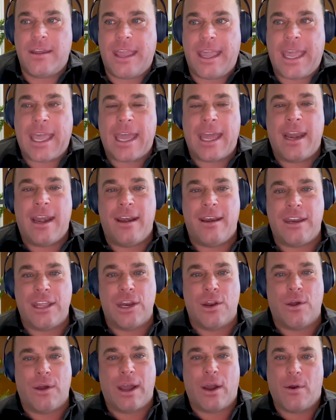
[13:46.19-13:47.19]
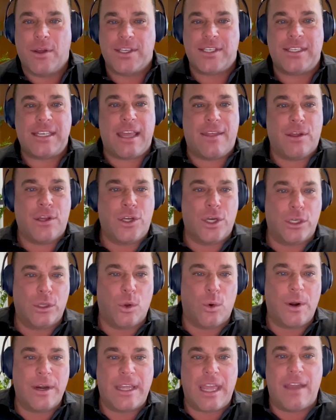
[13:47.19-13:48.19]
And, I always say the good
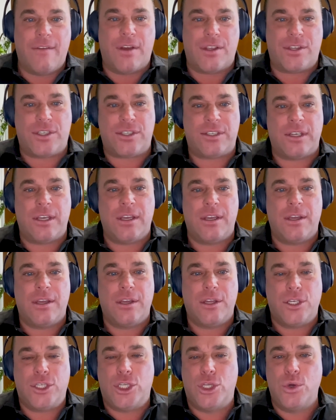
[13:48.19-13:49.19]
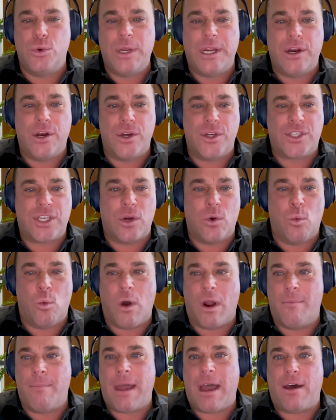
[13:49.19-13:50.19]
Lord gave us 2 ears and
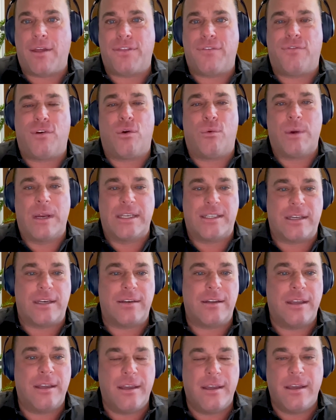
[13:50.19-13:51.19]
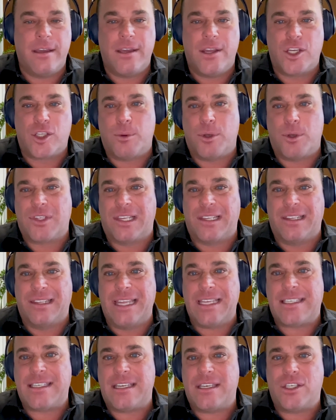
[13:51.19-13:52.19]
1 mouth for a reason. You're supposed to
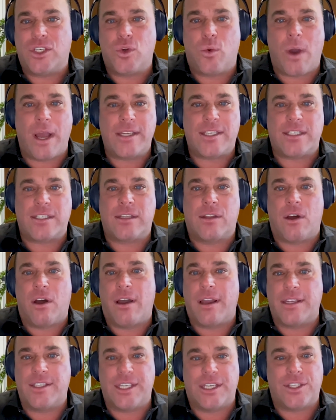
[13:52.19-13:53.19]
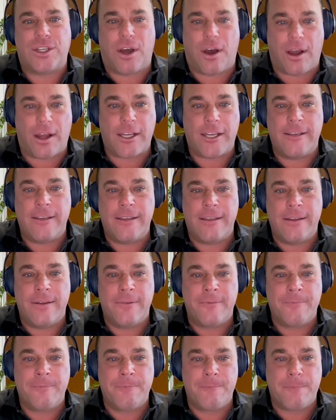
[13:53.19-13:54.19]
listen twice as long as you talk.
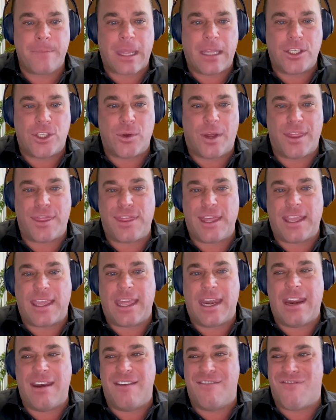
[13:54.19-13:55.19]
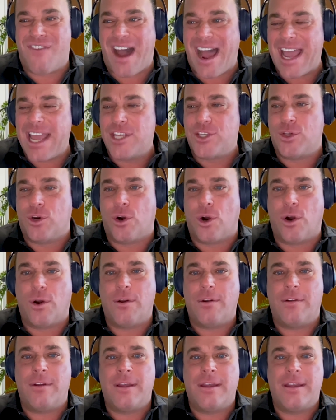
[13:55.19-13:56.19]
And so I think an advisor
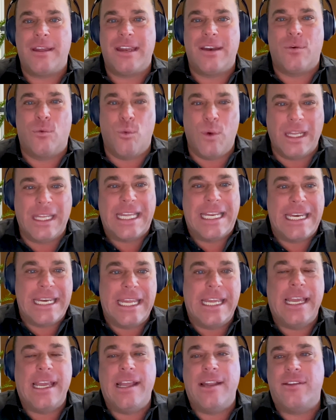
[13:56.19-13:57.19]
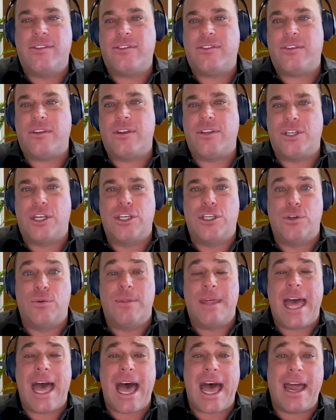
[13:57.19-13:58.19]
really needs to
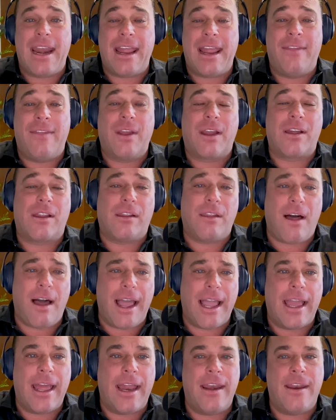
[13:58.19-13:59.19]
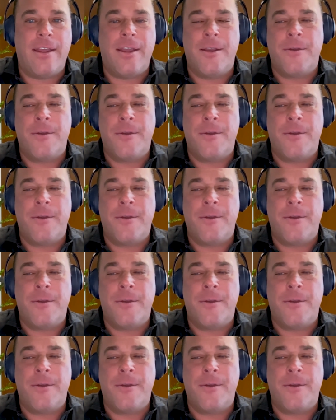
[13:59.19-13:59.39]
do that. And the client